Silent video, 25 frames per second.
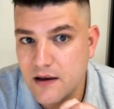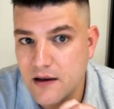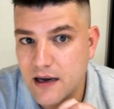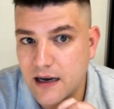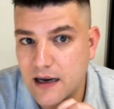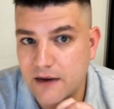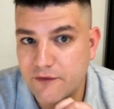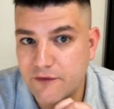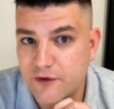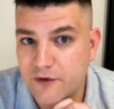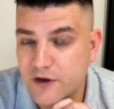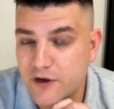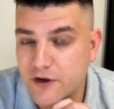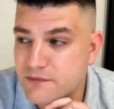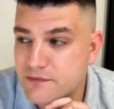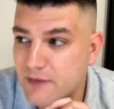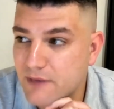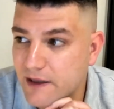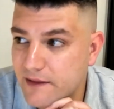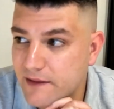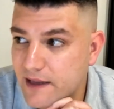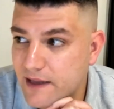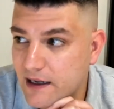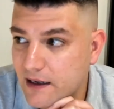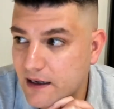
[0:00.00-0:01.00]
first
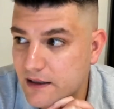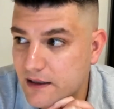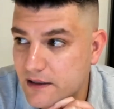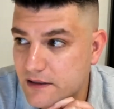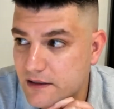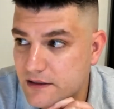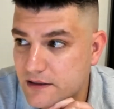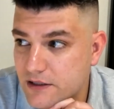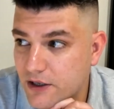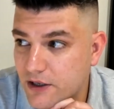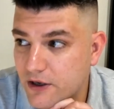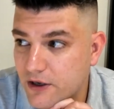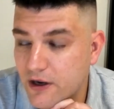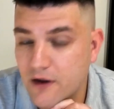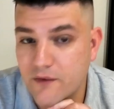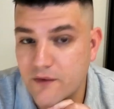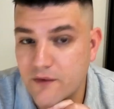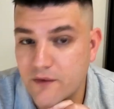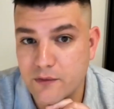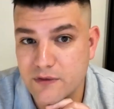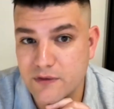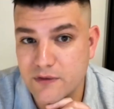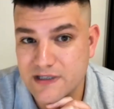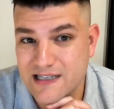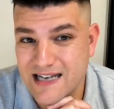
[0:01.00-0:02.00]
month, our
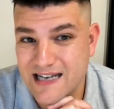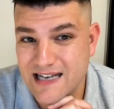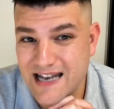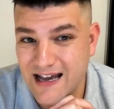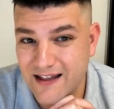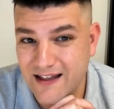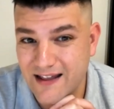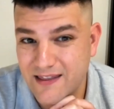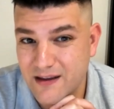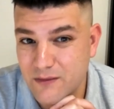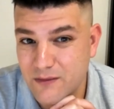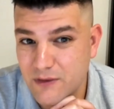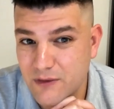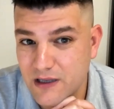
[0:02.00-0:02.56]
turnover was nothing.